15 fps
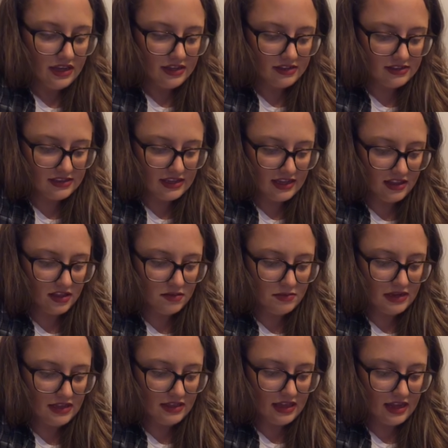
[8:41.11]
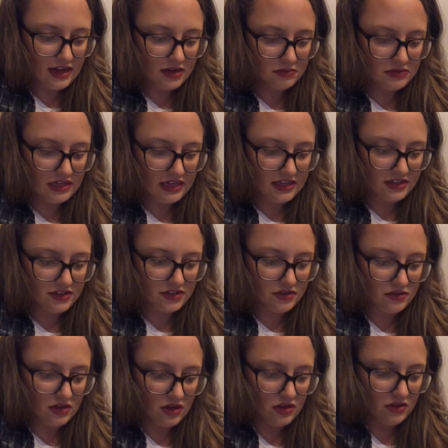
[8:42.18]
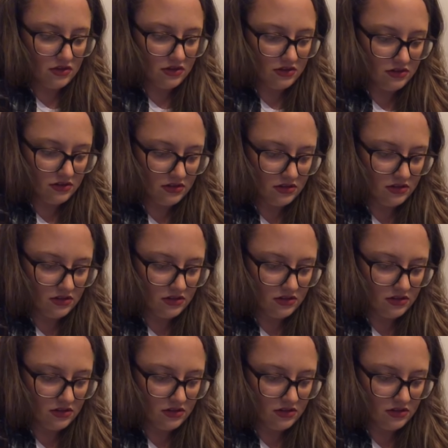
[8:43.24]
it's telling me that I'm taking too long